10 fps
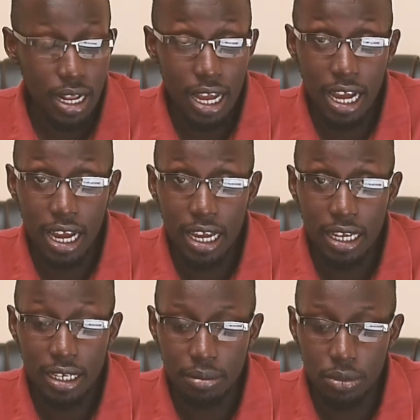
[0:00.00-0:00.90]

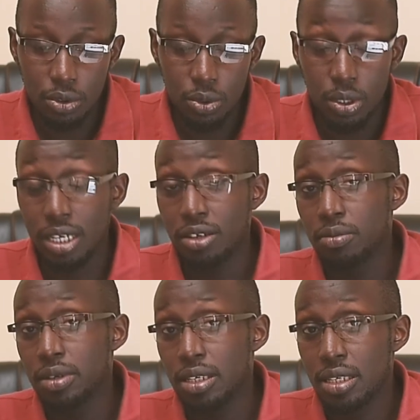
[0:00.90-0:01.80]
I am doing
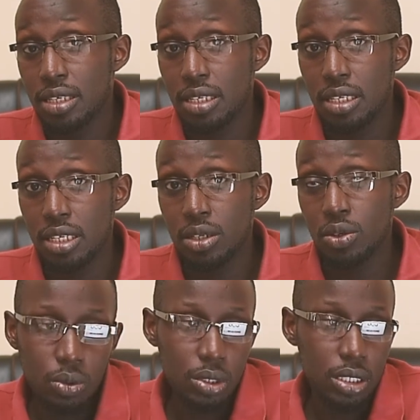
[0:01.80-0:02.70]
Adobe CC,
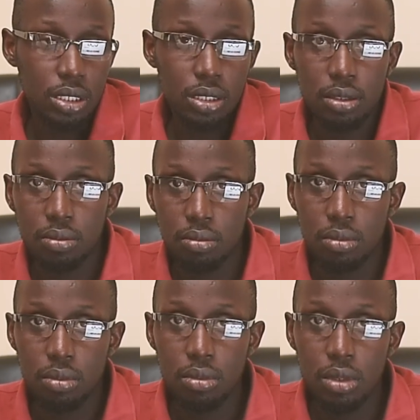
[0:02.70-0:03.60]
which,
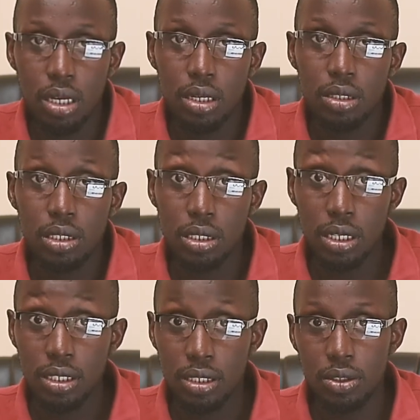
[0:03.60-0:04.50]
yeah, it
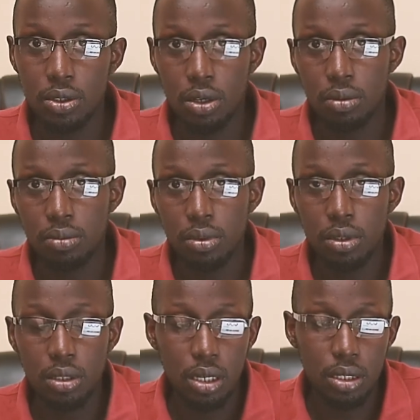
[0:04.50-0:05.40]
does a job.
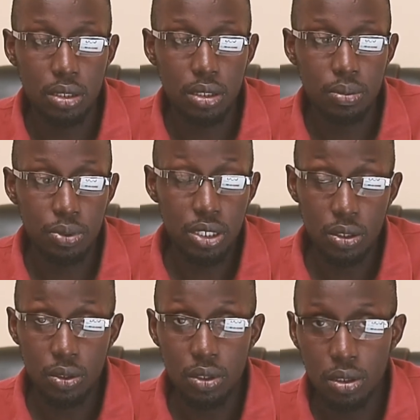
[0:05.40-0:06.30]
It does pretty
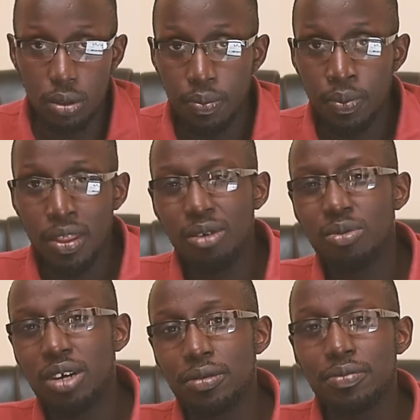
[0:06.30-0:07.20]
good job.
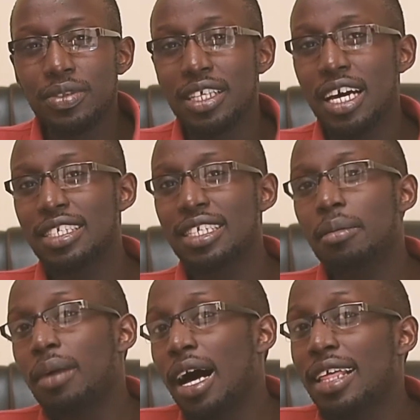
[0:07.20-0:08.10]
Well, there are
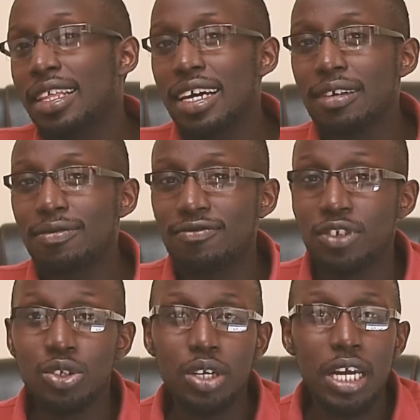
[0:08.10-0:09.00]
some other
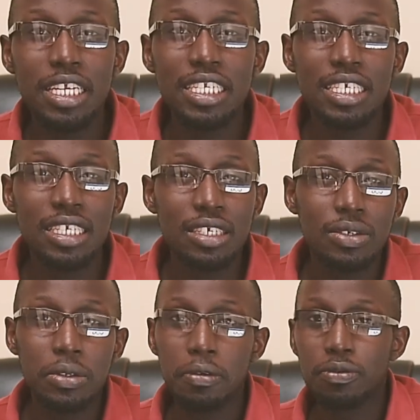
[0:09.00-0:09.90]
video editing
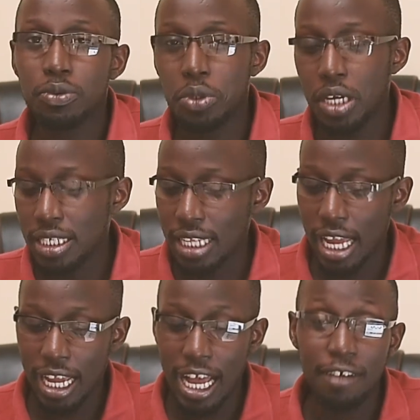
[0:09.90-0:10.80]
softwares
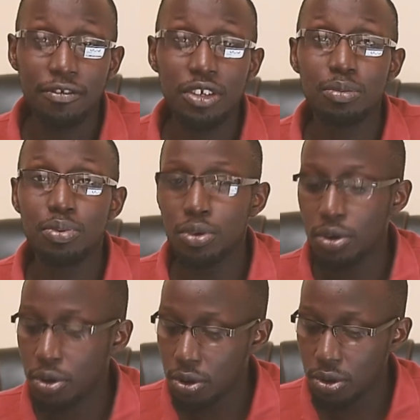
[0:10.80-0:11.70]
like Avid
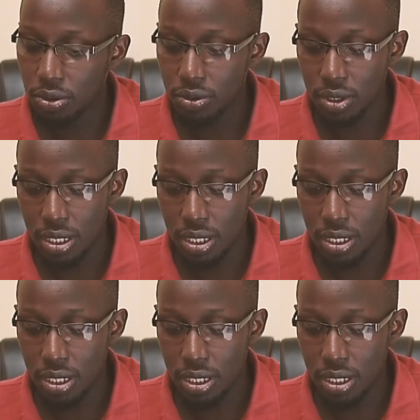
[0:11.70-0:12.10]
Pro,